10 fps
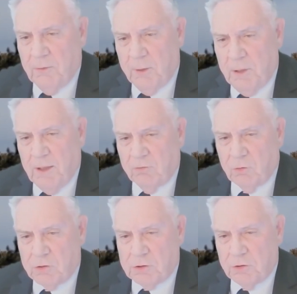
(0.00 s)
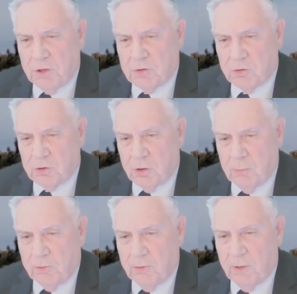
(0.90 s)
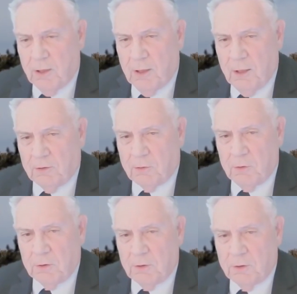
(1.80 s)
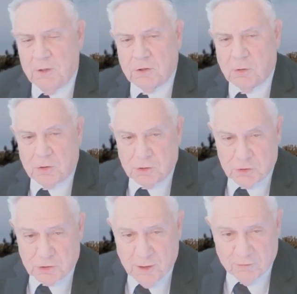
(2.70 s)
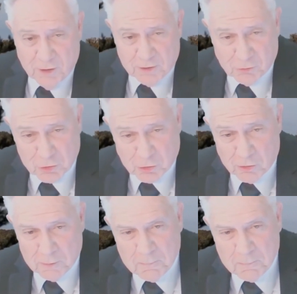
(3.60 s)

they may have Christian teachers there, but they're not allowed to, create, to teach Christian stuff, that's for sure.